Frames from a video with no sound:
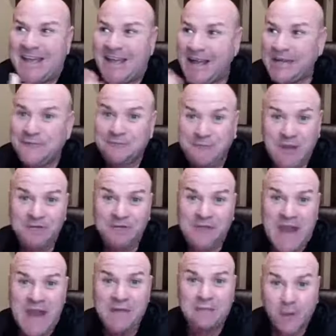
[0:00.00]
It's
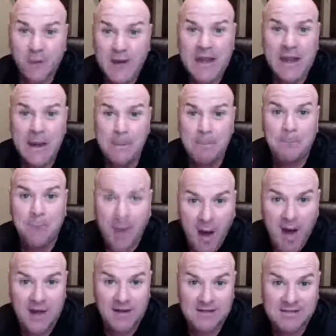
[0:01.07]
15 freaking
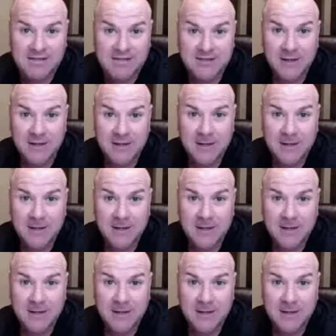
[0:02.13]
bucks.